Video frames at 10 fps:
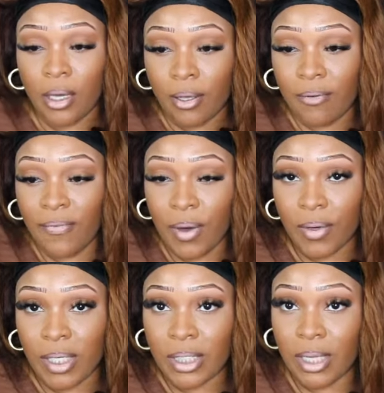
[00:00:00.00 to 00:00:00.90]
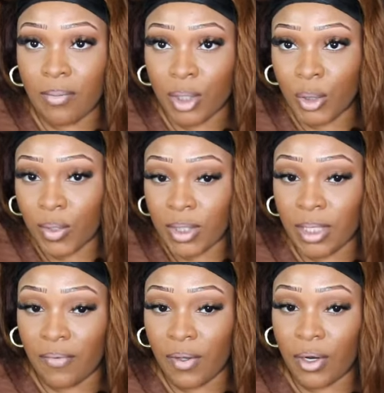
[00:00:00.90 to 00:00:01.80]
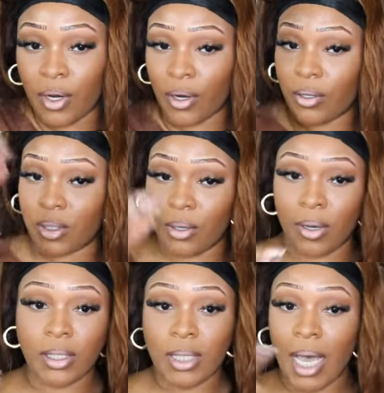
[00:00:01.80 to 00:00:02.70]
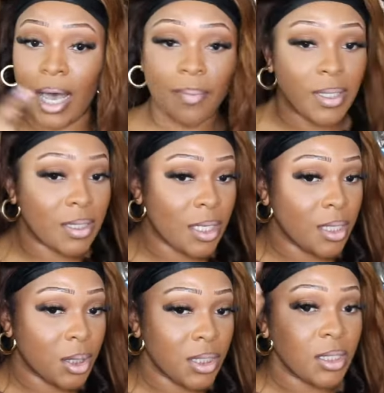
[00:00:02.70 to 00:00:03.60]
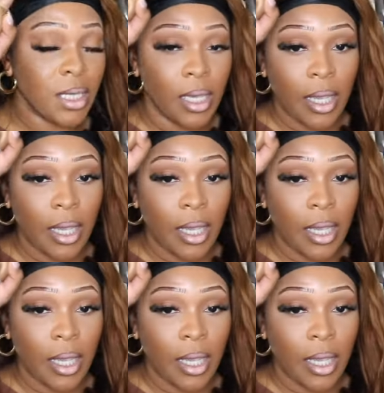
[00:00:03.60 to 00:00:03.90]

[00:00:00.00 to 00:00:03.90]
you focus a majority of your curls on top instead of just